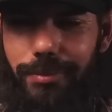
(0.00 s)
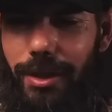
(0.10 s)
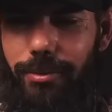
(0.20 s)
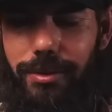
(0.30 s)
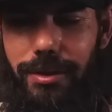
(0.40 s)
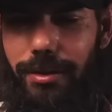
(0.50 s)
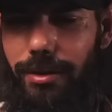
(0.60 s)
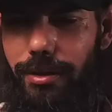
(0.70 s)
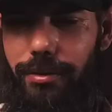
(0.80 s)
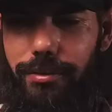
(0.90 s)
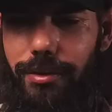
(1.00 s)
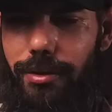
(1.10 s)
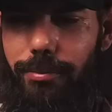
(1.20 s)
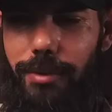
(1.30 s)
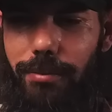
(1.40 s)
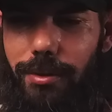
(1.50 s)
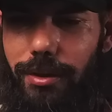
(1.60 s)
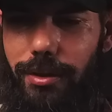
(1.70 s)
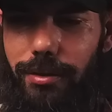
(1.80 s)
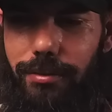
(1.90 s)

I would say it airs up maybe like